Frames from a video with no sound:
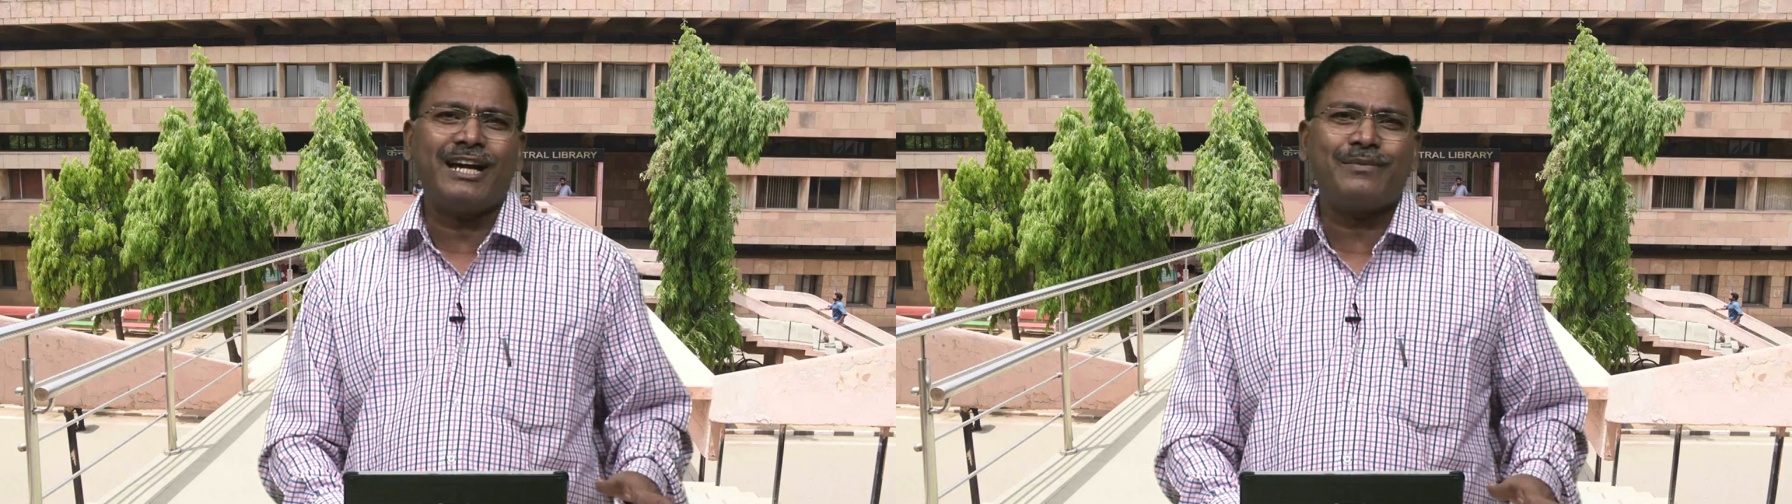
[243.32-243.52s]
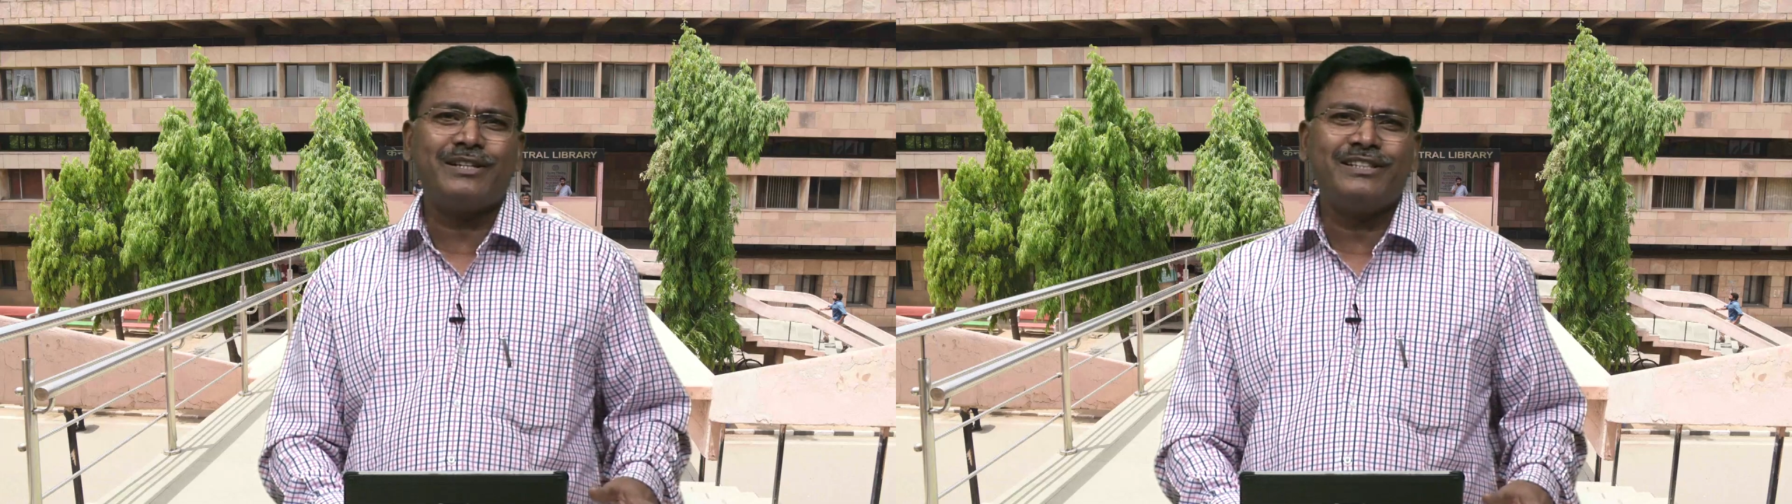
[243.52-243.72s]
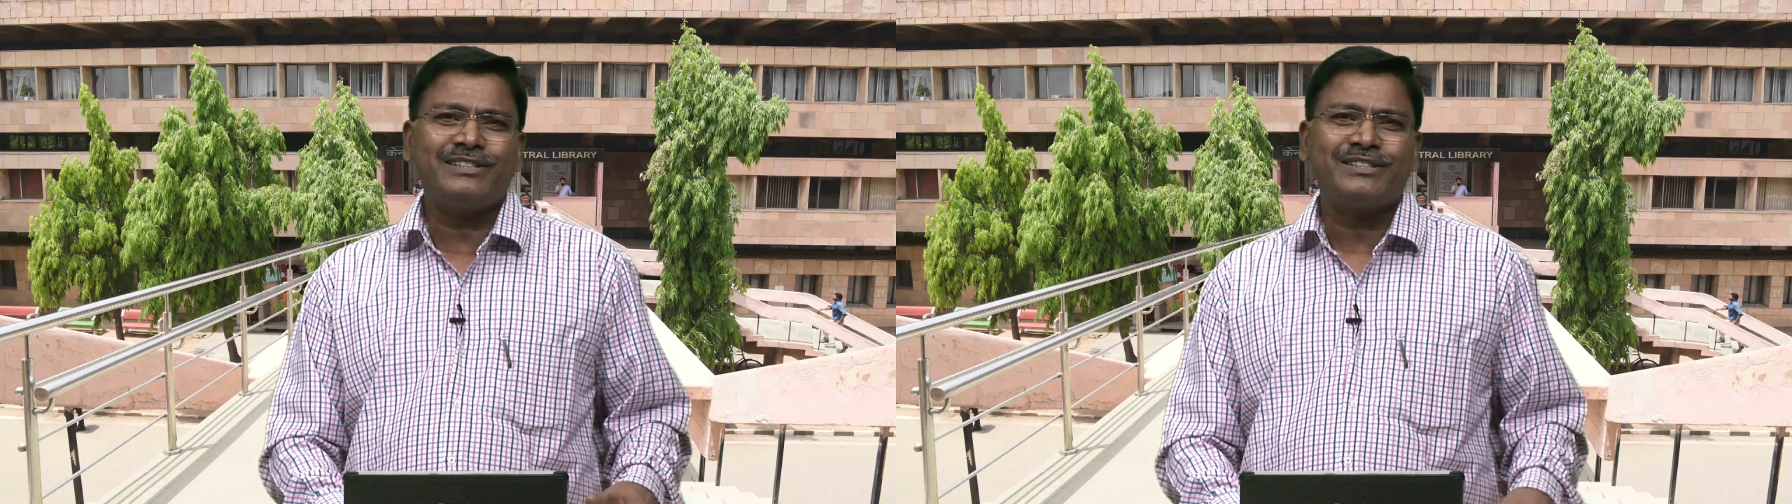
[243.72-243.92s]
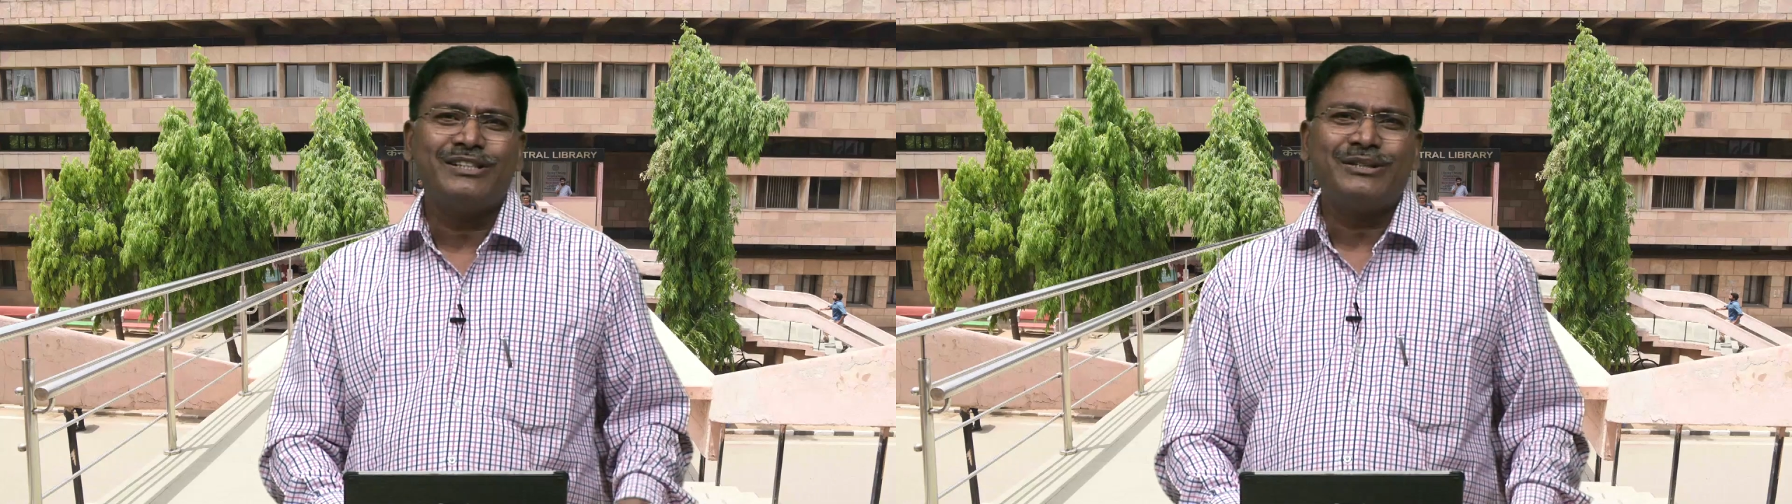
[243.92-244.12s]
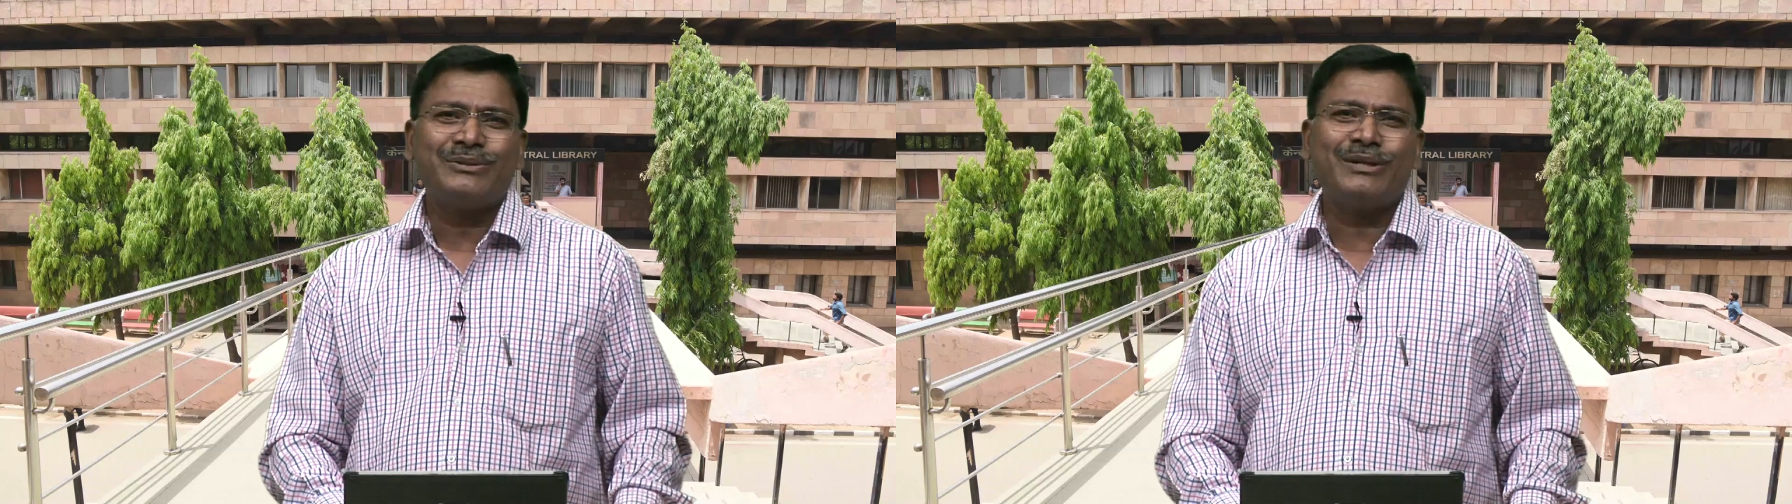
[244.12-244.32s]
libraries
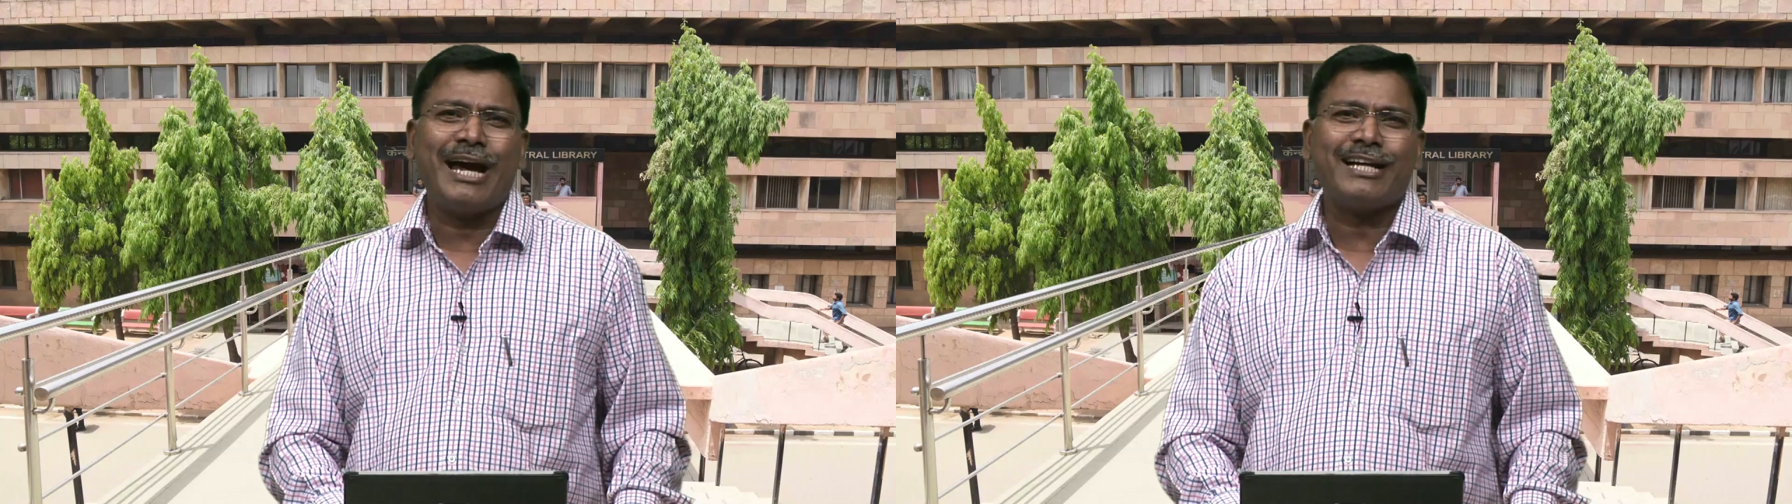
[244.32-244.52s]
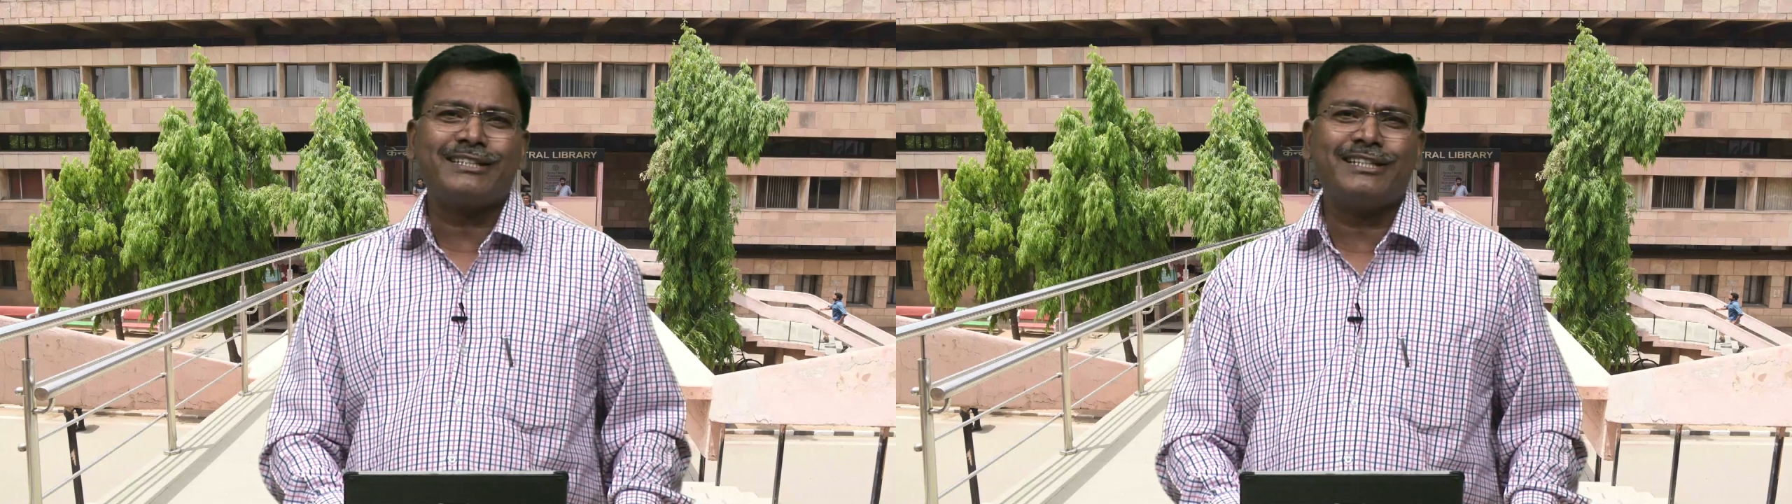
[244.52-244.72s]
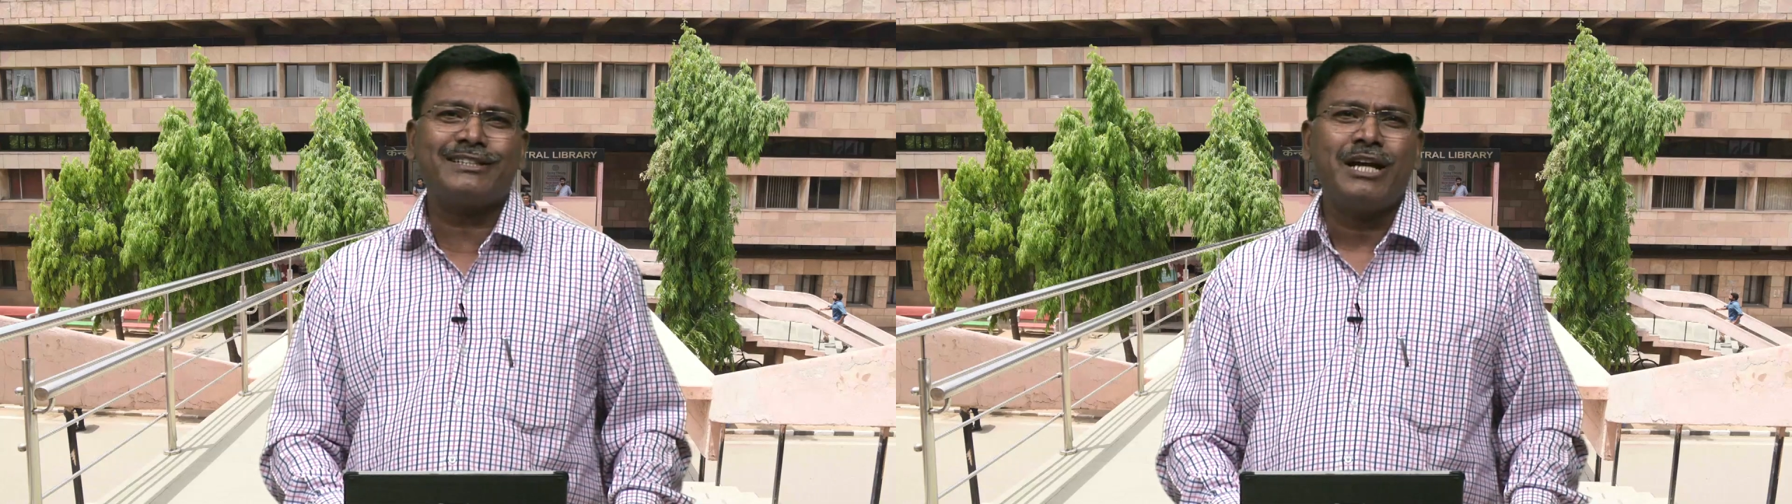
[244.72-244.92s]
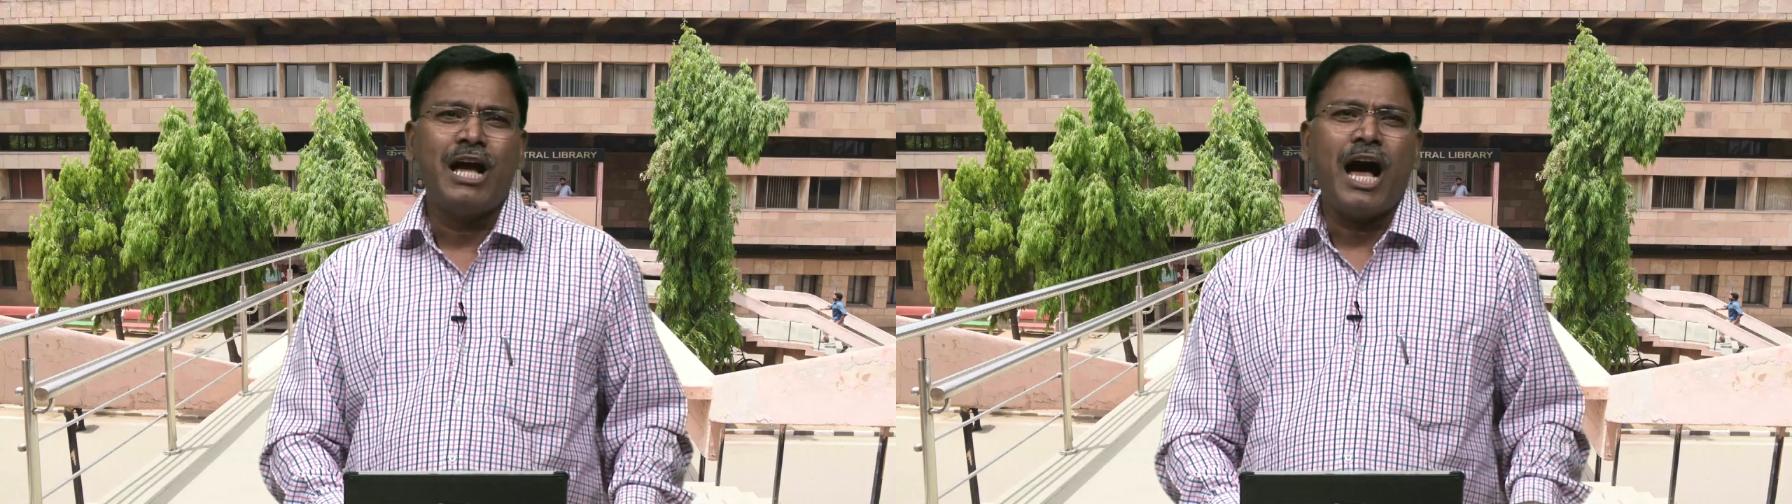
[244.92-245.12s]
to access